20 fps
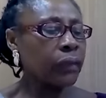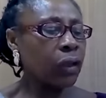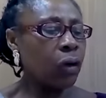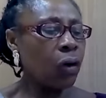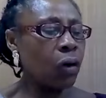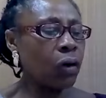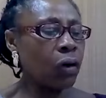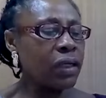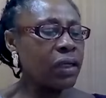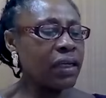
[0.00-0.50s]

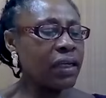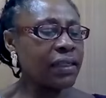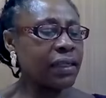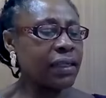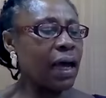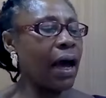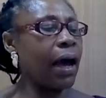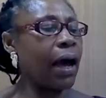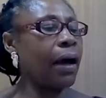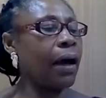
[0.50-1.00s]
All these
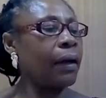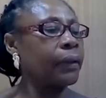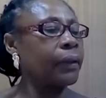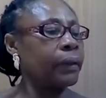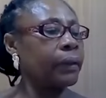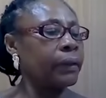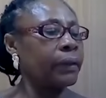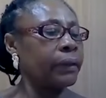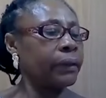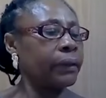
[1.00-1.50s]
are
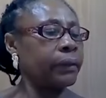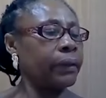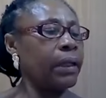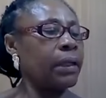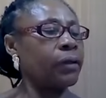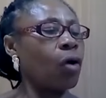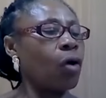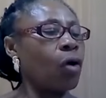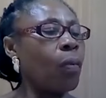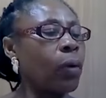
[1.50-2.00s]

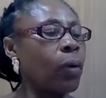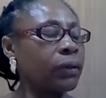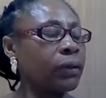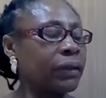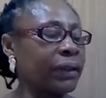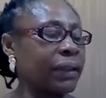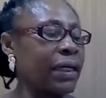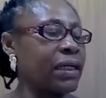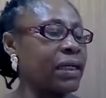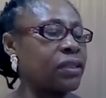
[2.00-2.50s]
common
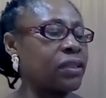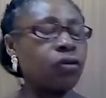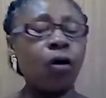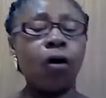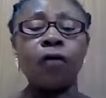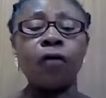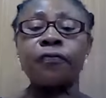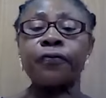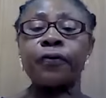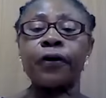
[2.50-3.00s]
traits
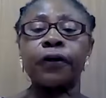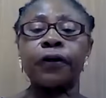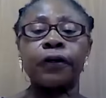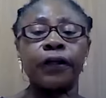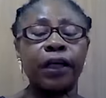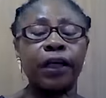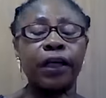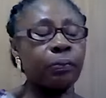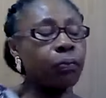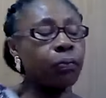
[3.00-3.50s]
of
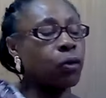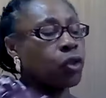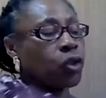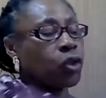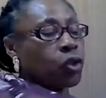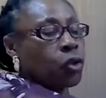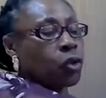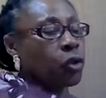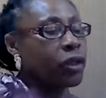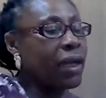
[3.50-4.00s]

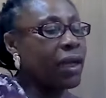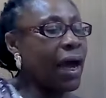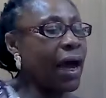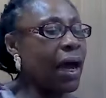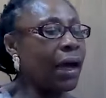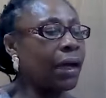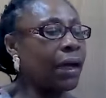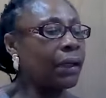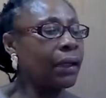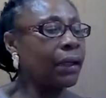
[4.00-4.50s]

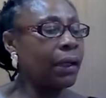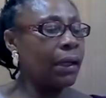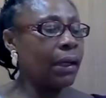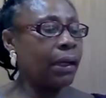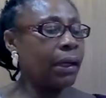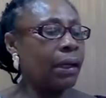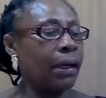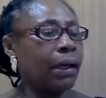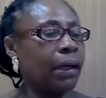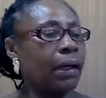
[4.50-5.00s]
emotional
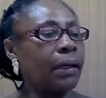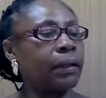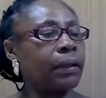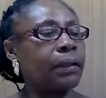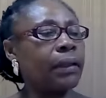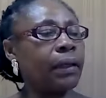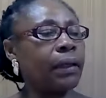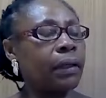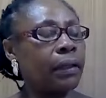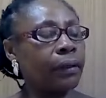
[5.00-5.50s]
and
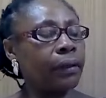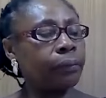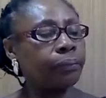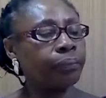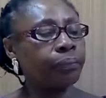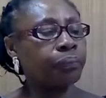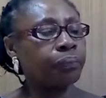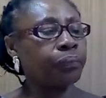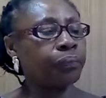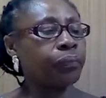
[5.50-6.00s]

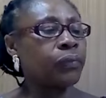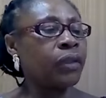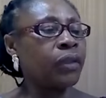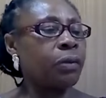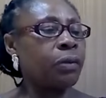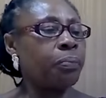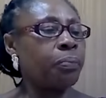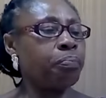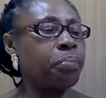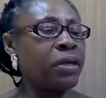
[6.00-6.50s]

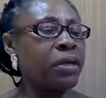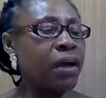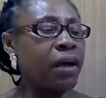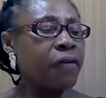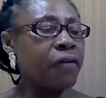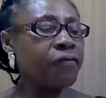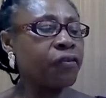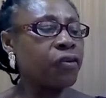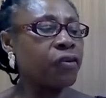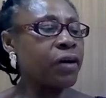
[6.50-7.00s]

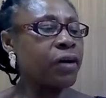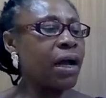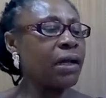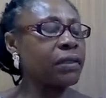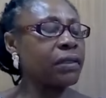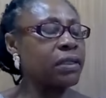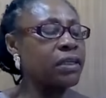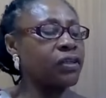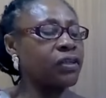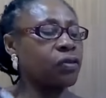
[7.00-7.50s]

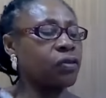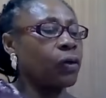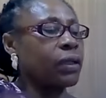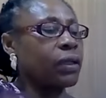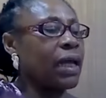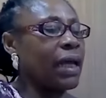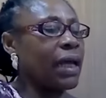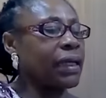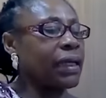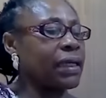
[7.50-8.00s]
behavioral
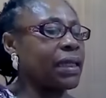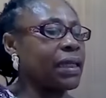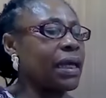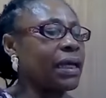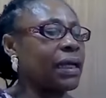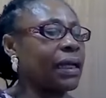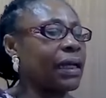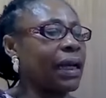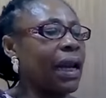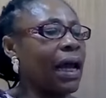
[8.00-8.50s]
disorder in
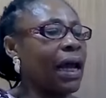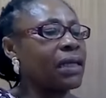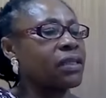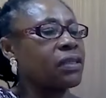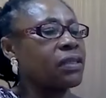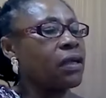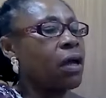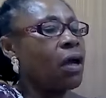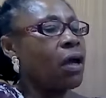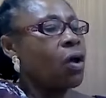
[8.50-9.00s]
the class.
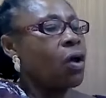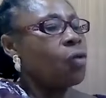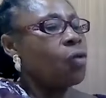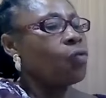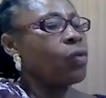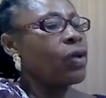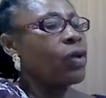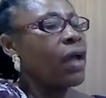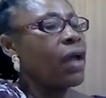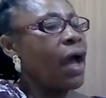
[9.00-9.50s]

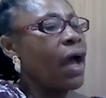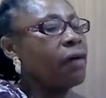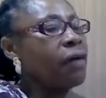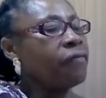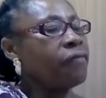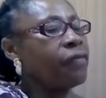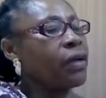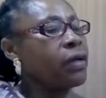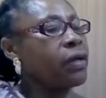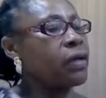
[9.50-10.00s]
We
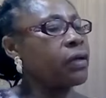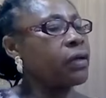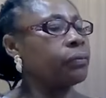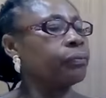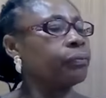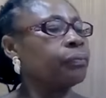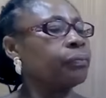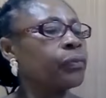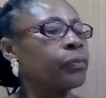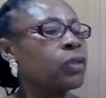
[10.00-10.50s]
have
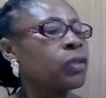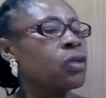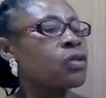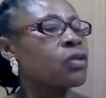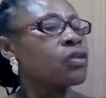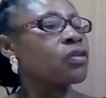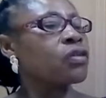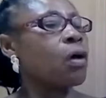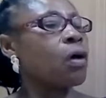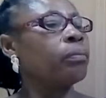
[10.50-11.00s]

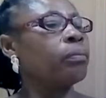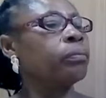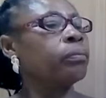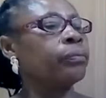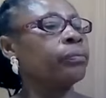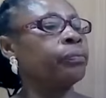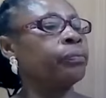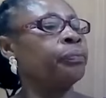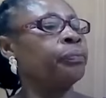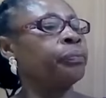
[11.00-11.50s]
some
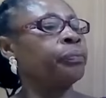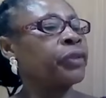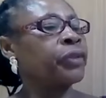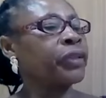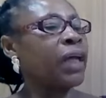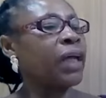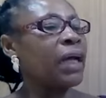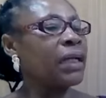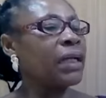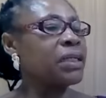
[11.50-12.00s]

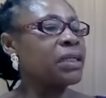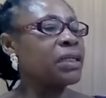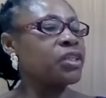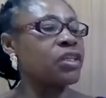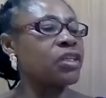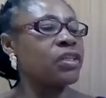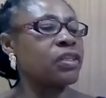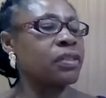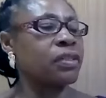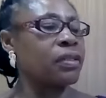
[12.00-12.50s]

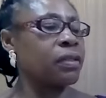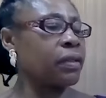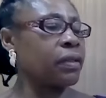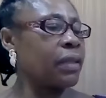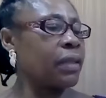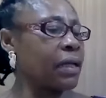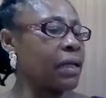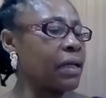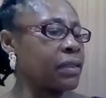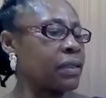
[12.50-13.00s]
challenges
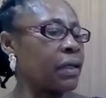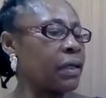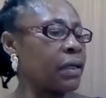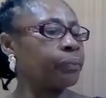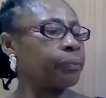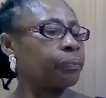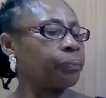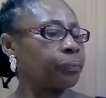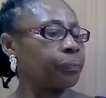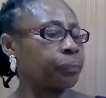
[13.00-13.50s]
that
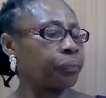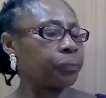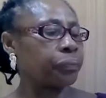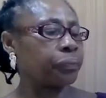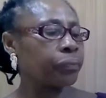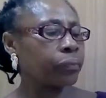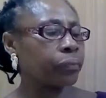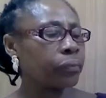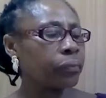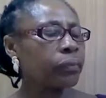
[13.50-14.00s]

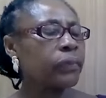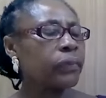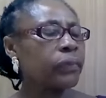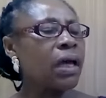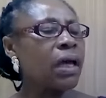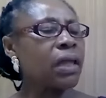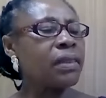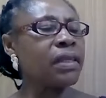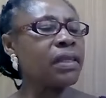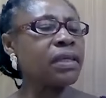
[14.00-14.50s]

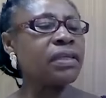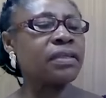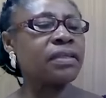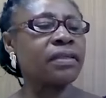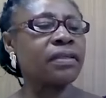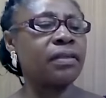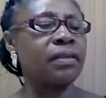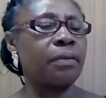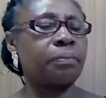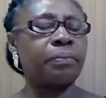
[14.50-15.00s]
this
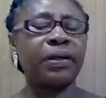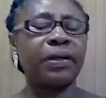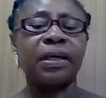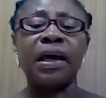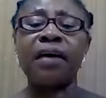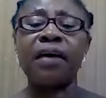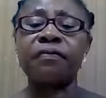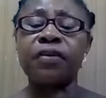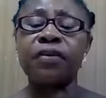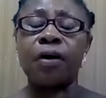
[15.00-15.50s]

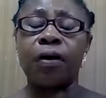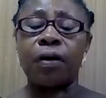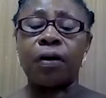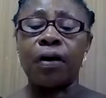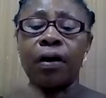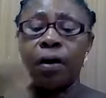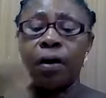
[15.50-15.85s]
behavior